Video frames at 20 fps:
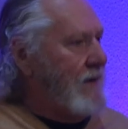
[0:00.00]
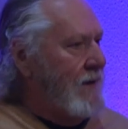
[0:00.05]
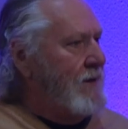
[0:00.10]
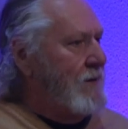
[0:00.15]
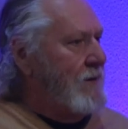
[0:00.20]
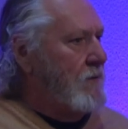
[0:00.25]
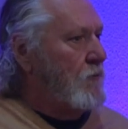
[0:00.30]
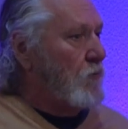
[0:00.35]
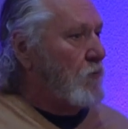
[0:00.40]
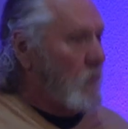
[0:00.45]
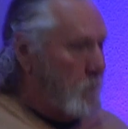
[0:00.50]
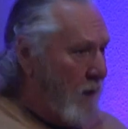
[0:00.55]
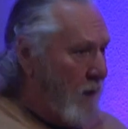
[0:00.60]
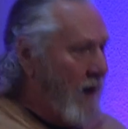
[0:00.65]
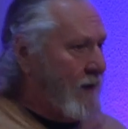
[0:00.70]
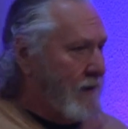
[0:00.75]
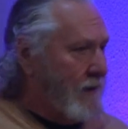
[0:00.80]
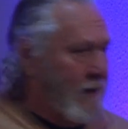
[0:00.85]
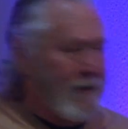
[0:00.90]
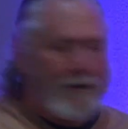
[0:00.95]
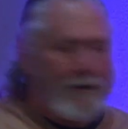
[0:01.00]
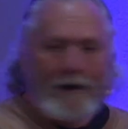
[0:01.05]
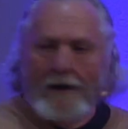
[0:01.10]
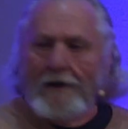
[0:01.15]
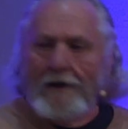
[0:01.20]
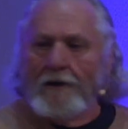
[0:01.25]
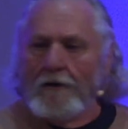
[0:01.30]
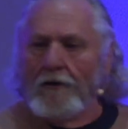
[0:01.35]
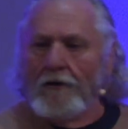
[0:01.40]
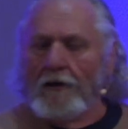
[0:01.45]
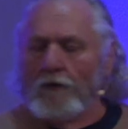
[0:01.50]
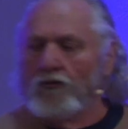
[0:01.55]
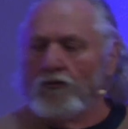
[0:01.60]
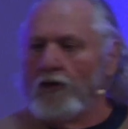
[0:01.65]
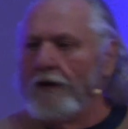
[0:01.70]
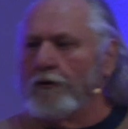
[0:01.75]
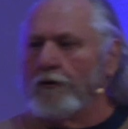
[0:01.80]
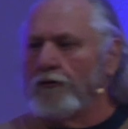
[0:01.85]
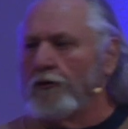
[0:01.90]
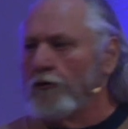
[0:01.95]
in Rebecca in
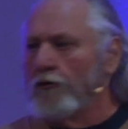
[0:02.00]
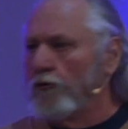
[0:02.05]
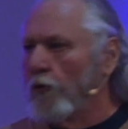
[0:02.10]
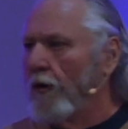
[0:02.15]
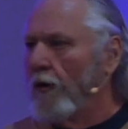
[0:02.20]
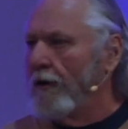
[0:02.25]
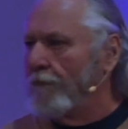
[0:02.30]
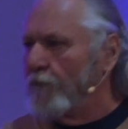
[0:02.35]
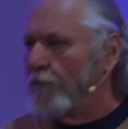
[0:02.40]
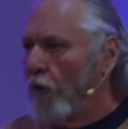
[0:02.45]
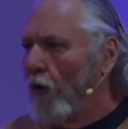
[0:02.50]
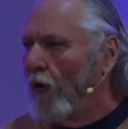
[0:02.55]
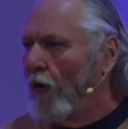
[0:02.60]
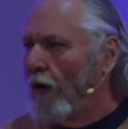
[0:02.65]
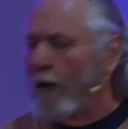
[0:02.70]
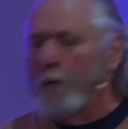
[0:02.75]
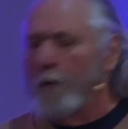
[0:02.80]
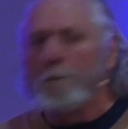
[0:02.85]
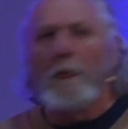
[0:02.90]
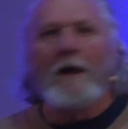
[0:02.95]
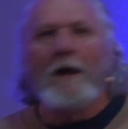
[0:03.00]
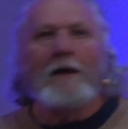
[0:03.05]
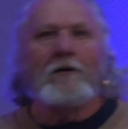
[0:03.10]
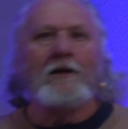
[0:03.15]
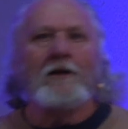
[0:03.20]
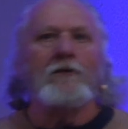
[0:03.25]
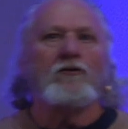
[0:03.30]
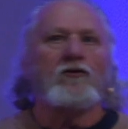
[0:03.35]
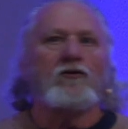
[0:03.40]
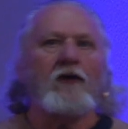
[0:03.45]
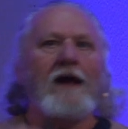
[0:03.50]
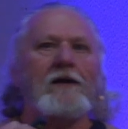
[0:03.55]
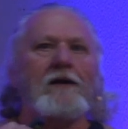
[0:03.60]
Genesis 24 didn't say